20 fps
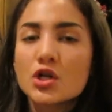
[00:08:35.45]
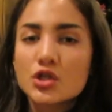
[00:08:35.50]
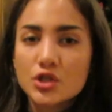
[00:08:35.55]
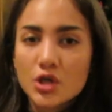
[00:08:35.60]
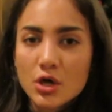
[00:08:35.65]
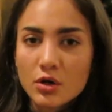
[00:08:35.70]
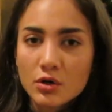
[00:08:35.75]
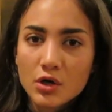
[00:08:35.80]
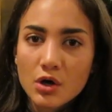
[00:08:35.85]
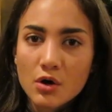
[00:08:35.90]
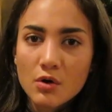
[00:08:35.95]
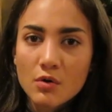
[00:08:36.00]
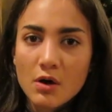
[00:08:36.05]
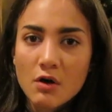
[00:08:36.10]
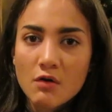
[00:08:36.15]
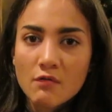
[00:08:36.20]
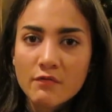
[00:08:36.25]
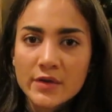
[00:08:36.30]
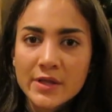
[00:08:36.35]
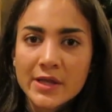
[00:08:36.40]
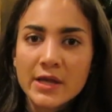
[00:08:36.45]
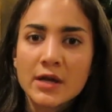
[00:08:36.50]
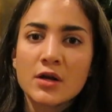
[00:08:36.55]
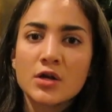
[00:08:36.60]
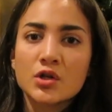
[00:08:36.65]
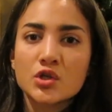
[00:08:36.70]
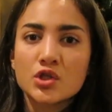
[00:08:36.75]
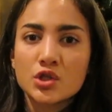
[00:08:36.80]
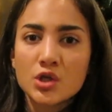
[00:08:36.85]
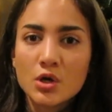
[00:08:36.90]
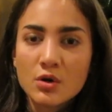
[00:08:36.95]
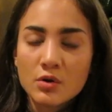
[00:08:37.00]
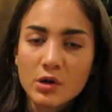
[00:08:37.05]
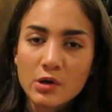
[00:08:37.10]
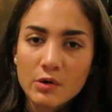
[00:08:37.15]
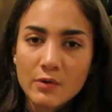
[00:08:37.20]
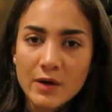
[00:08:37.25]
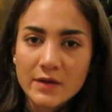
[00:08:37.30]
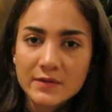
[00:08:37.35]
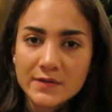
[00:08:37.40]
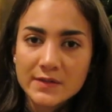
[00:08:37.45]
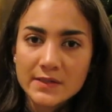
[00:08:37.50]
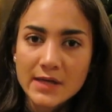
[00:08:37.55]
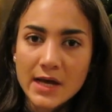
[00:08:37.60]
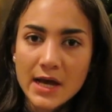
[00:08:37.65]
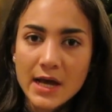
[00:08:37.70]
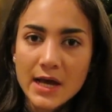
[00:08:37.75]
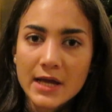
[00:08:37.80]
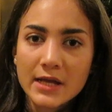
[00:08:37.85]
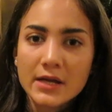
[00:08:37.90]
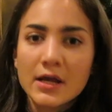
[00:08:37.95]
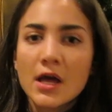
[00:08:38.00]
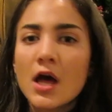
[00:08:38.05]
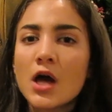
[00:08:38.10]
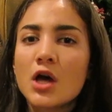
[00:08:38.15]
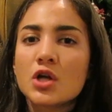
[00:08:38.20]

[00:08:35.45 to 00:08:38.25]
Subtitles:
don't go over there, don't go outside,